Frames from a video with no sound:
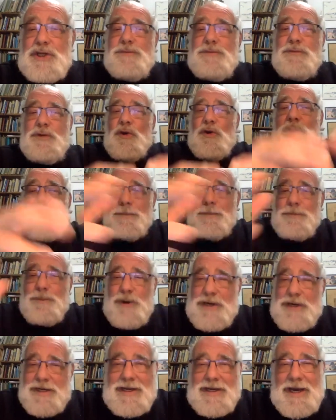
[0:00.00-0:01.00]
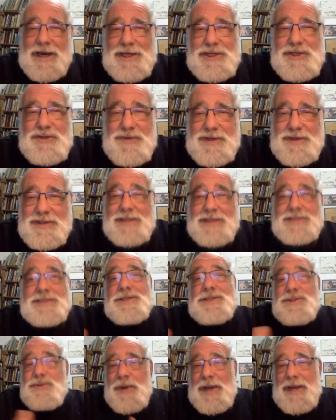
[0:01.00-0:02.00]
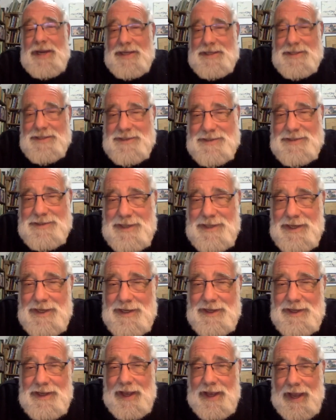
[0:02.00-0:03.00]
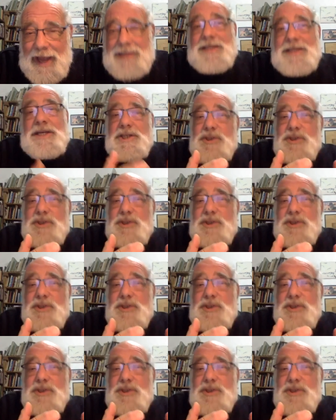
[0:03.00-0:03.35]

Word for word: of your liberated country that's Israeli. And the